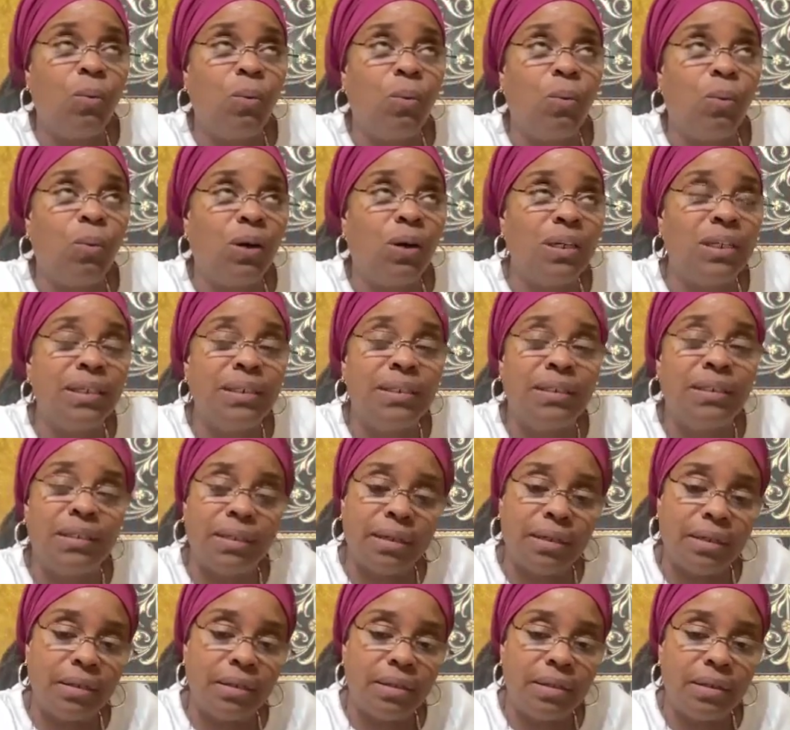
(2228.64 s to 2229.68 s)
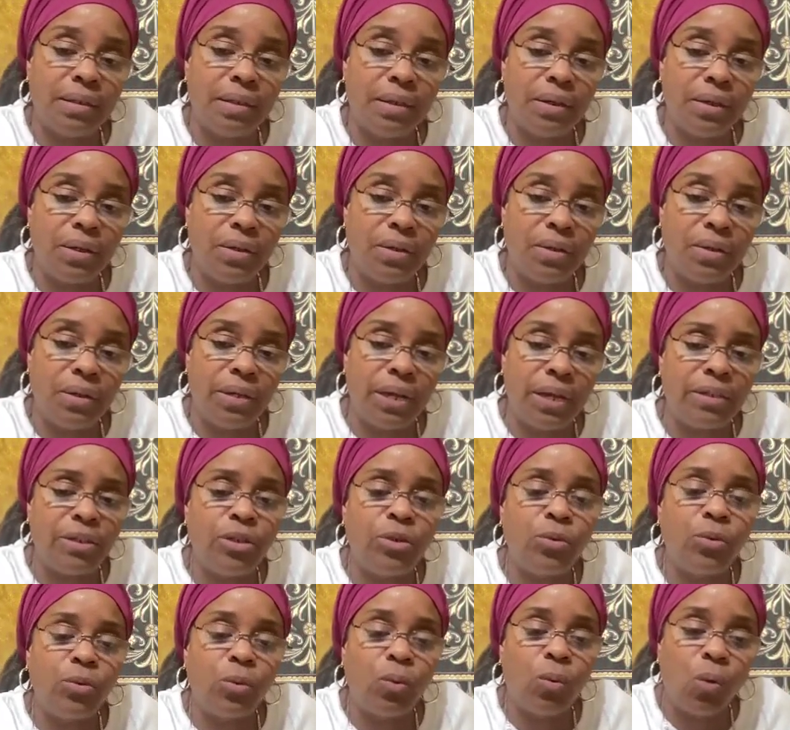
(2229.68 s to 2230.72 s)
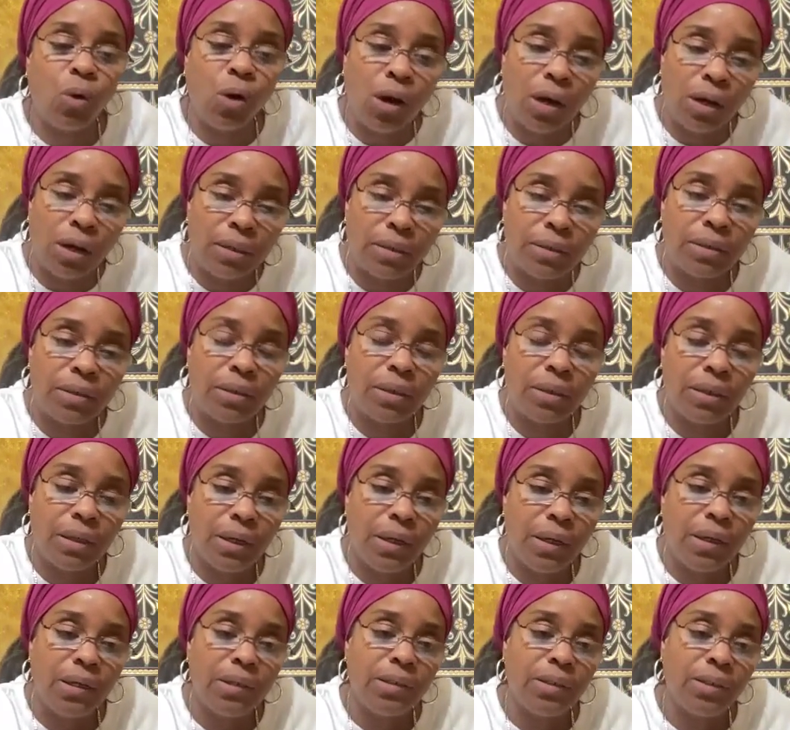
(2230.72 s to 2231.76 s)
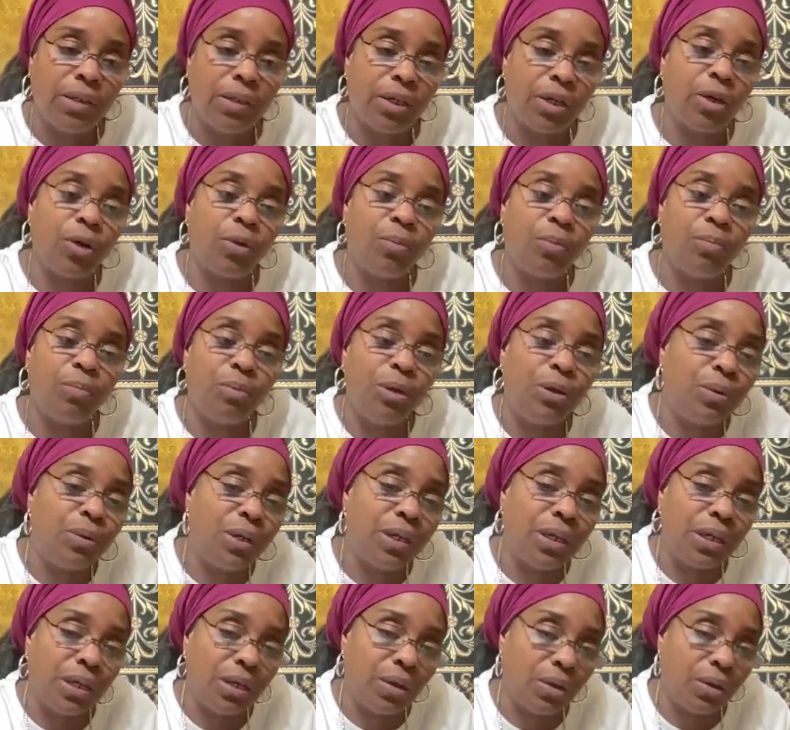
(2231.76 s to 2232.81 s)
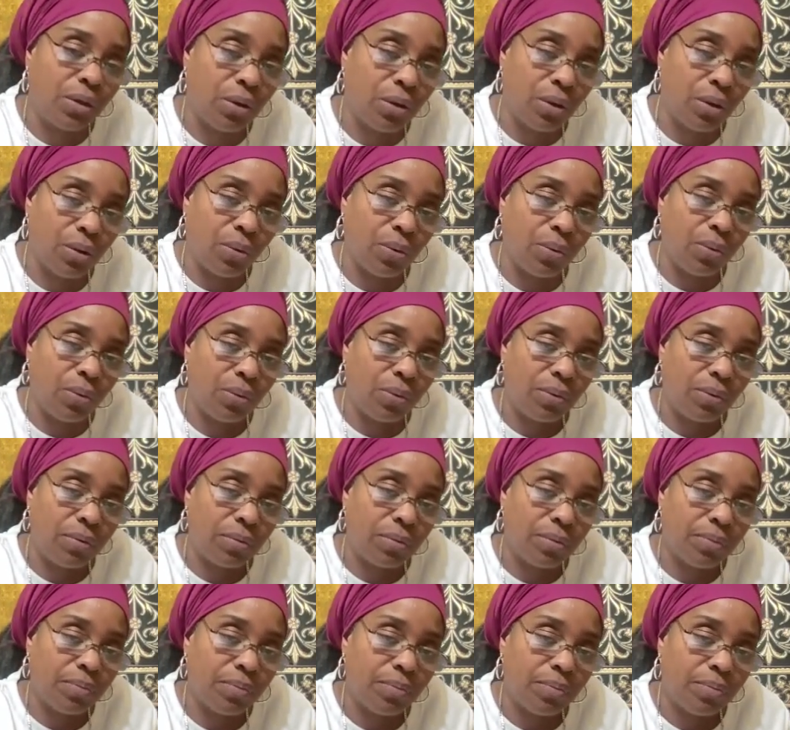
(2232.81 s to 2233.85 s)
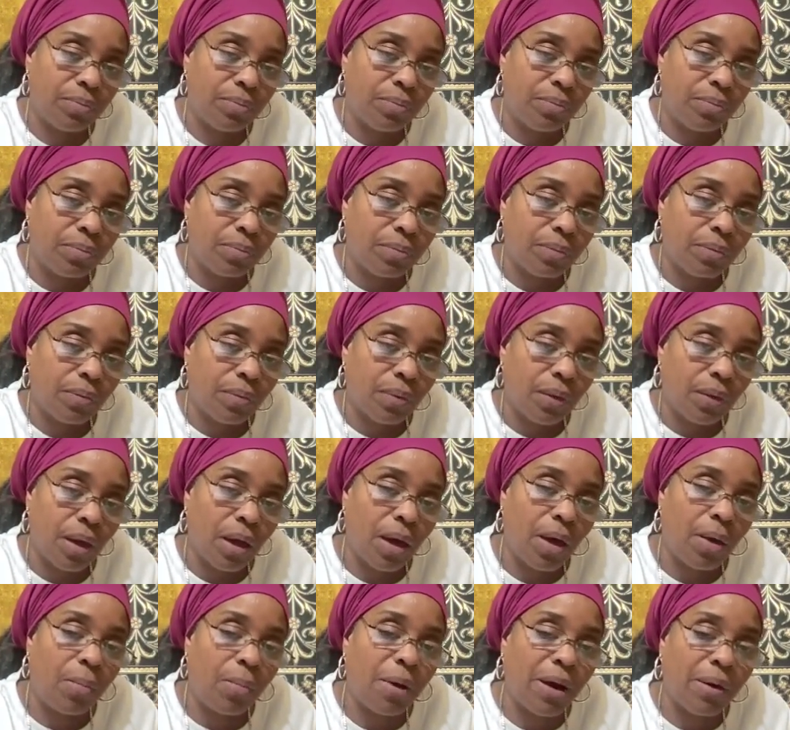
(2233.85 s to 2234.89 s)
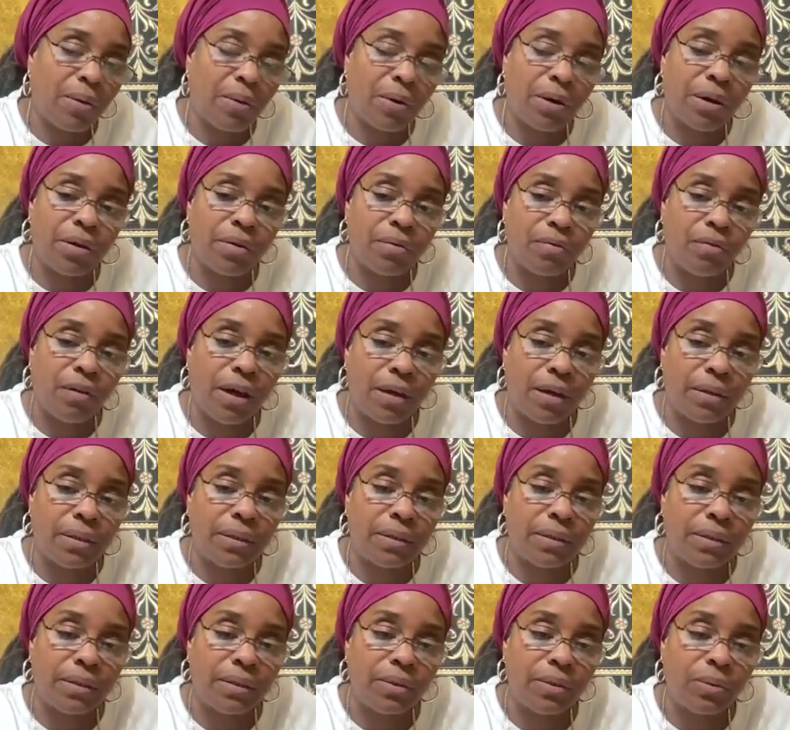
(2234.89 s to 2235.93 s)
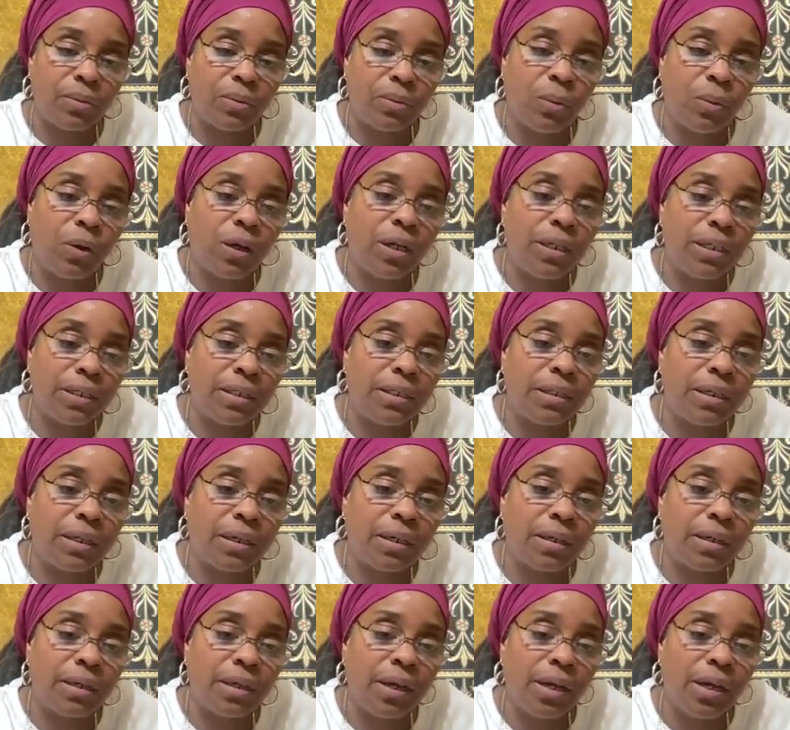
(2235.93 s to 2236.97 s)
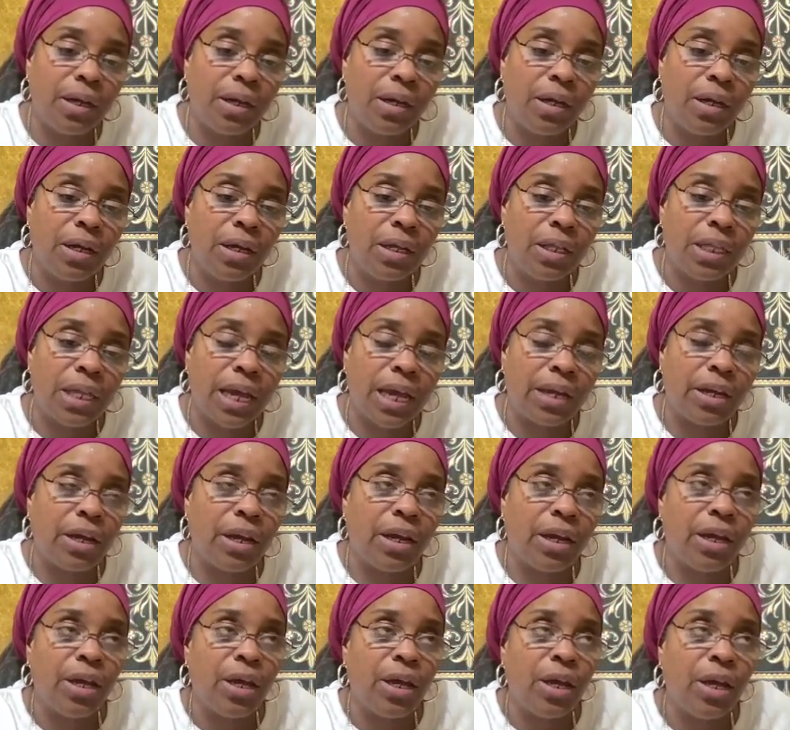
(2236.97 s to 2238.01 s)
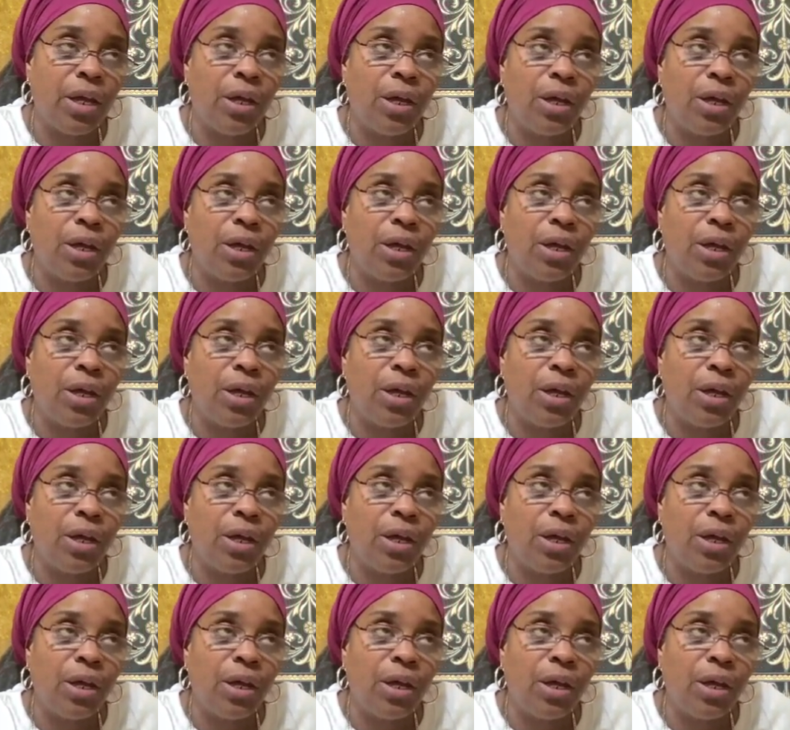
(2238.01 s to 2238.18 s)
What is it that you want the community to know about gun violence? What is it that